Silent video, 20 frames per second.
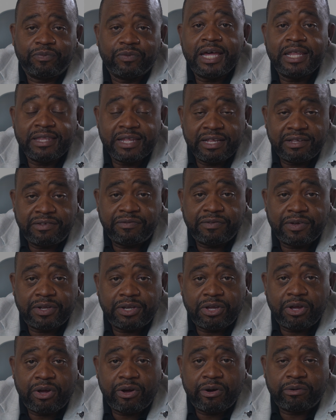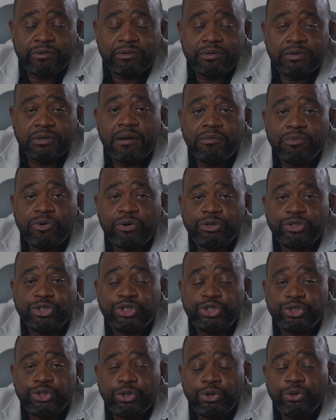In this video, I'm going to
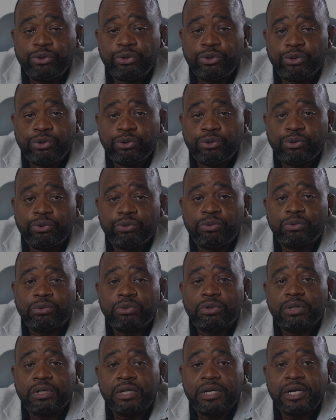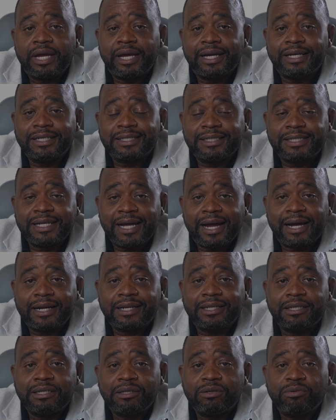show you
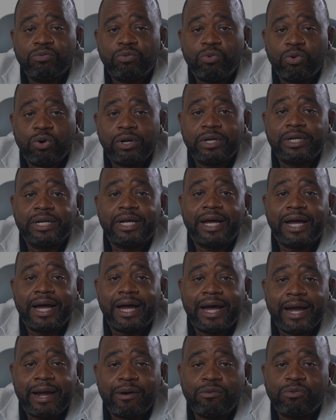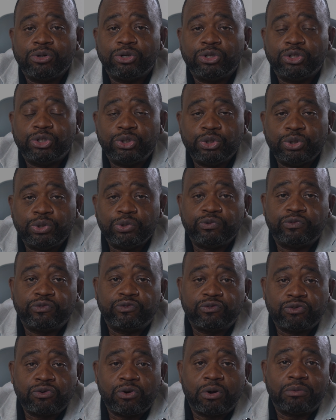exactly what I would do
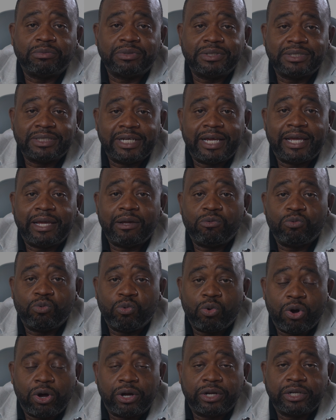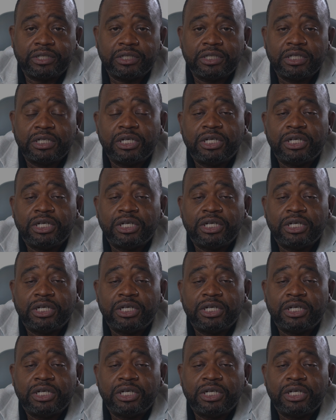from day one